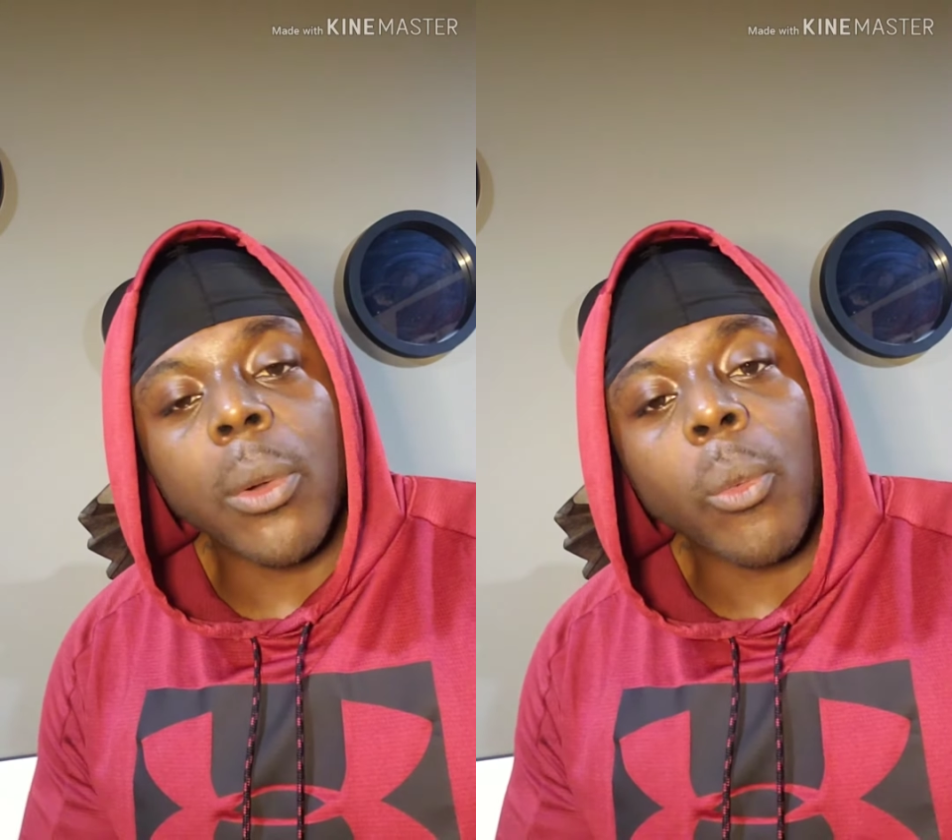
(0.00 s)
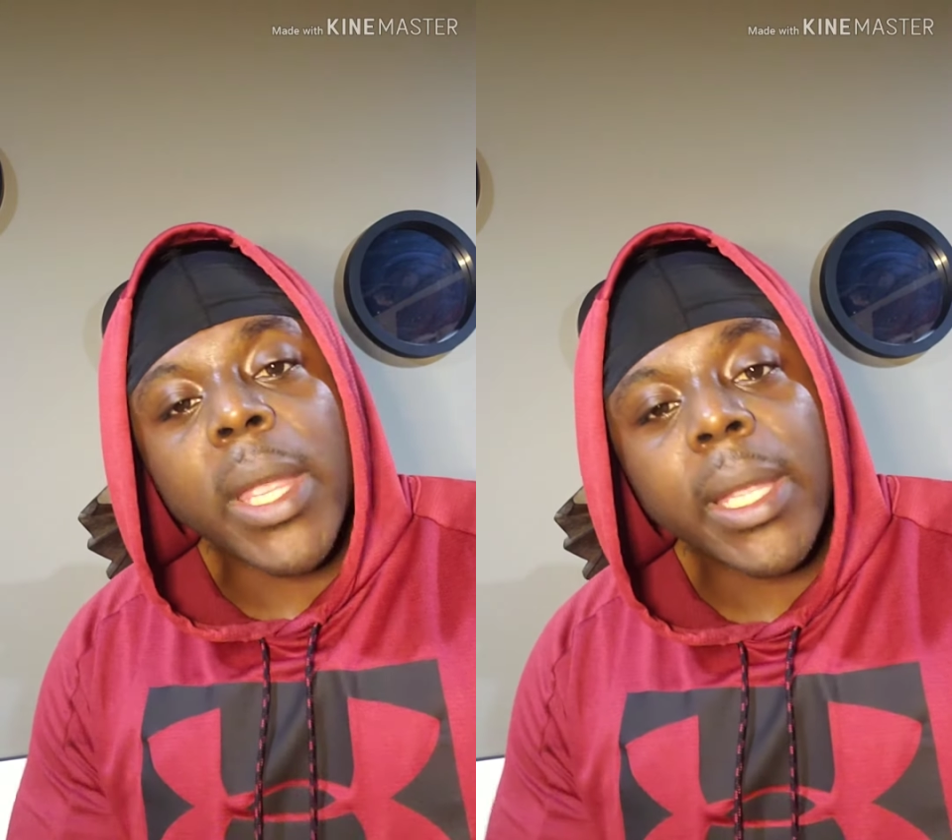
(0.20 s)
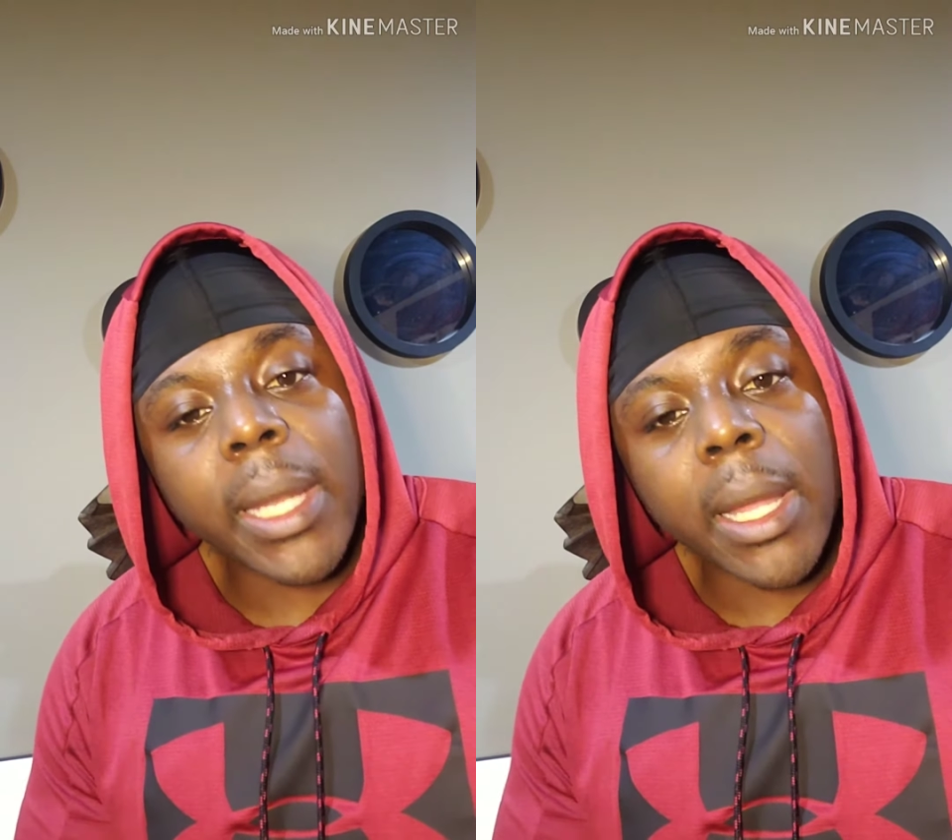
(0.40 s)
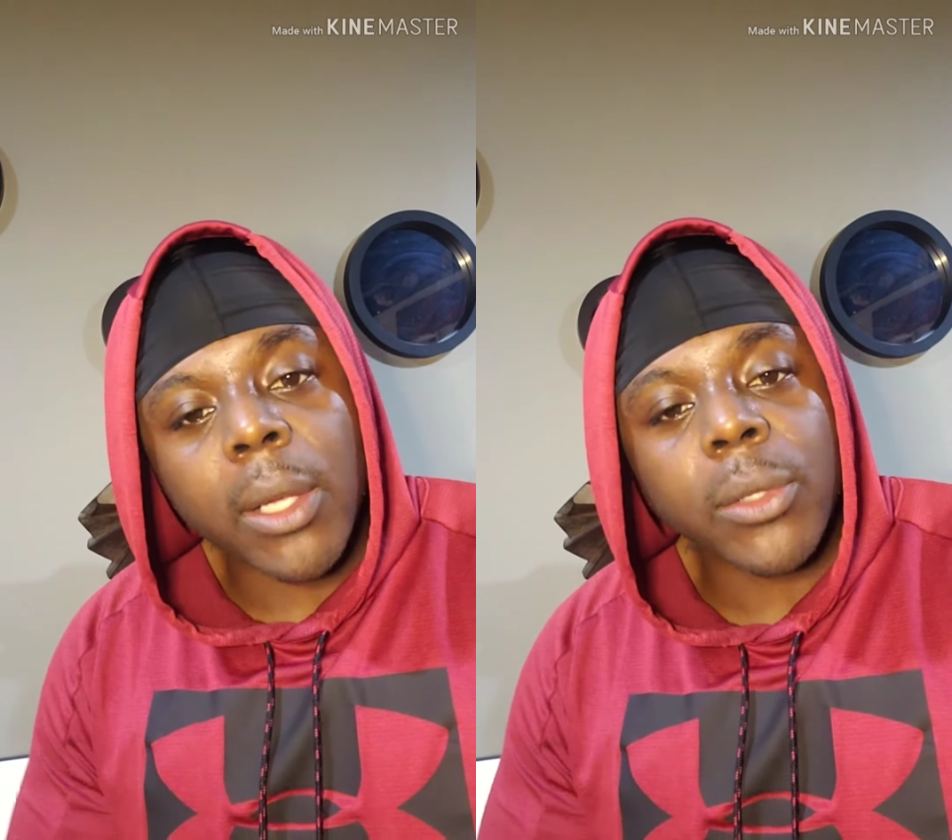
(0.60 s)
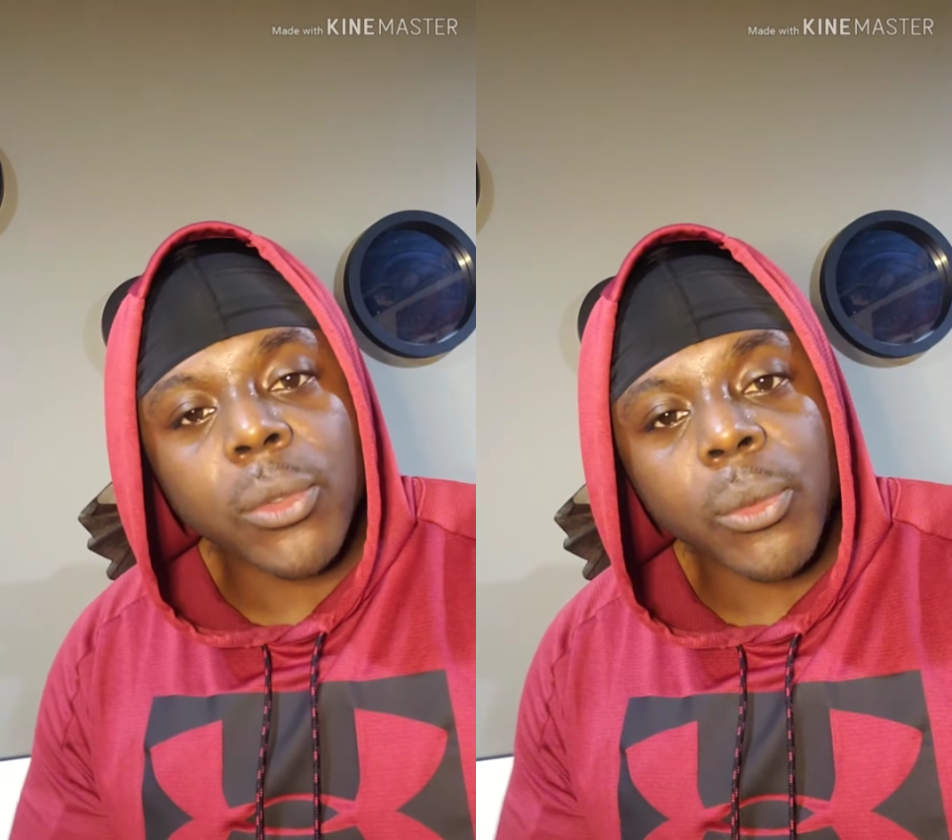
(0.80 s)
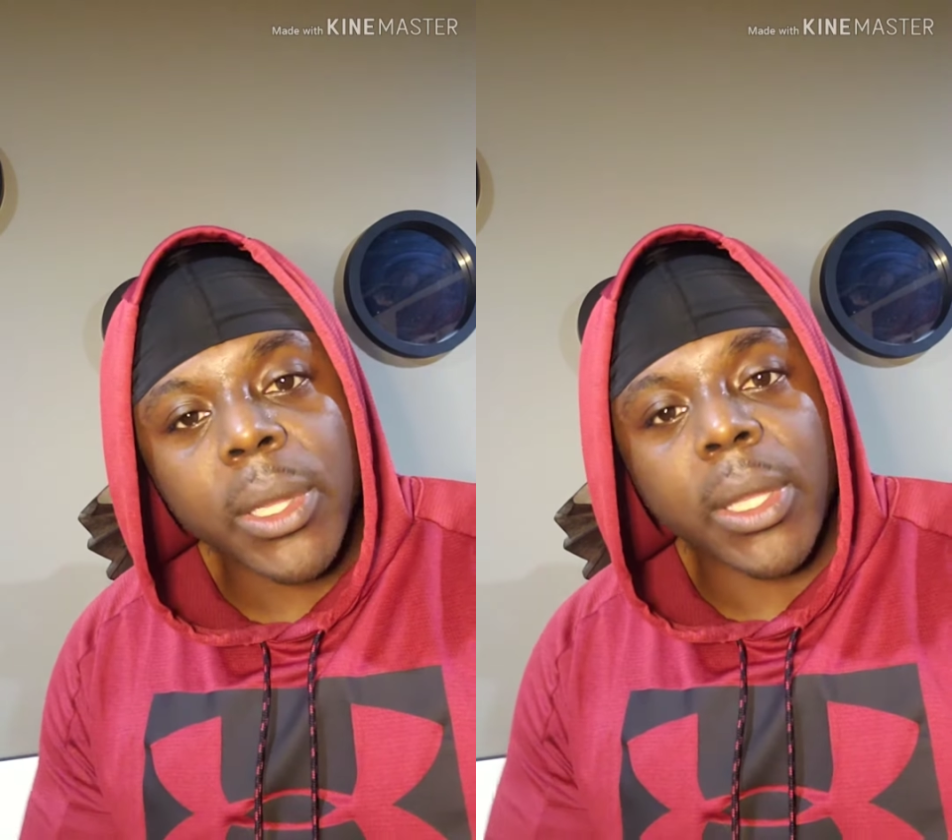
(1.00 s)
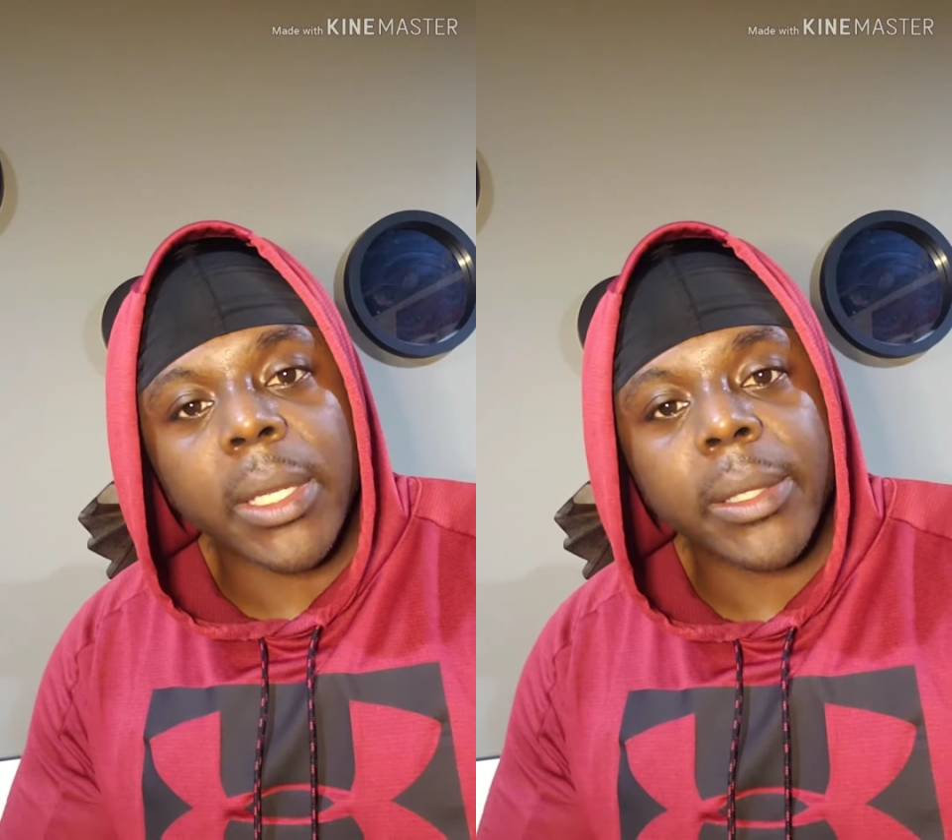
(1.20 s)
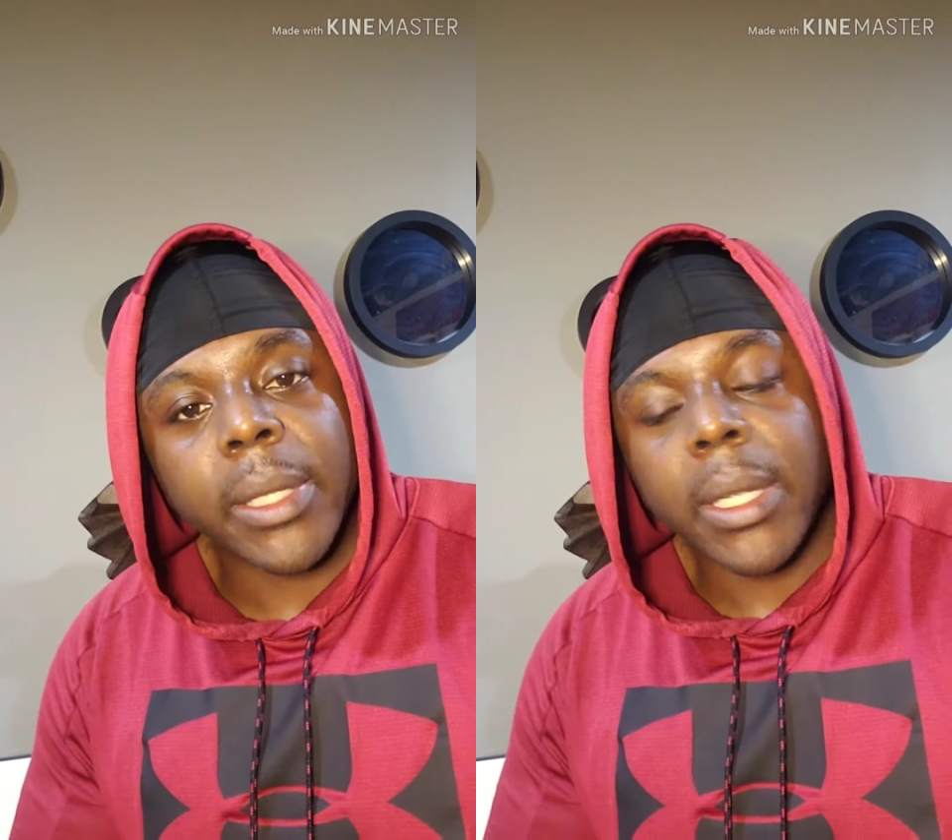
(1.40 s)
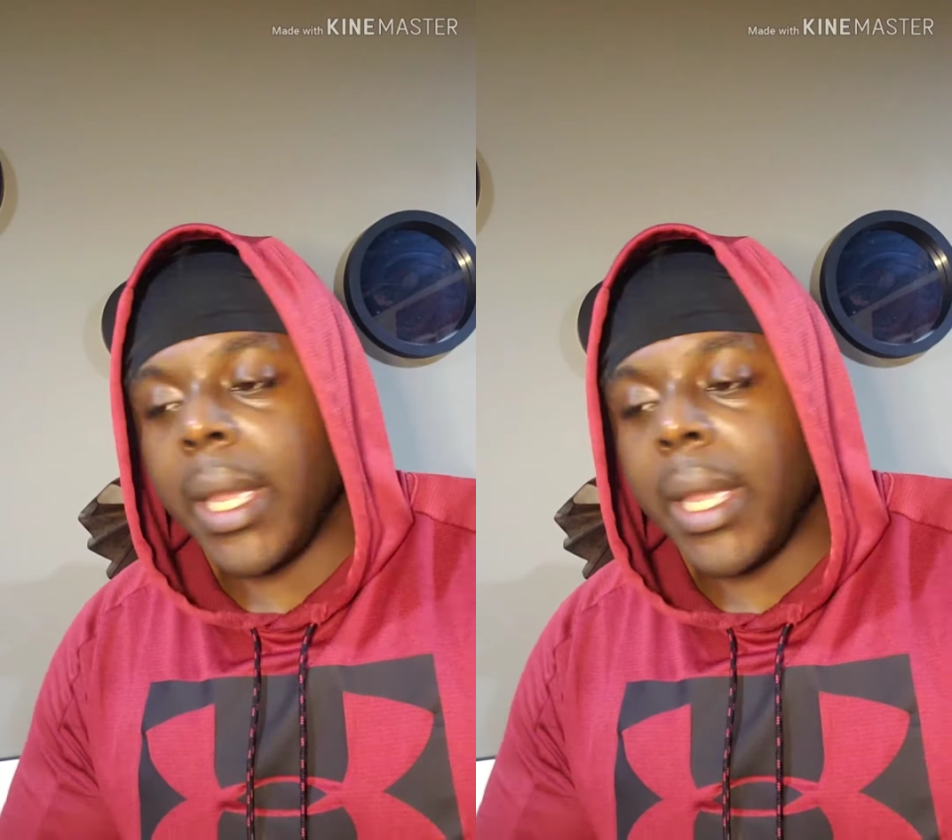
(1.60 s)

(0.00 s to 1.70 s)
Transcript: awaken that hustle within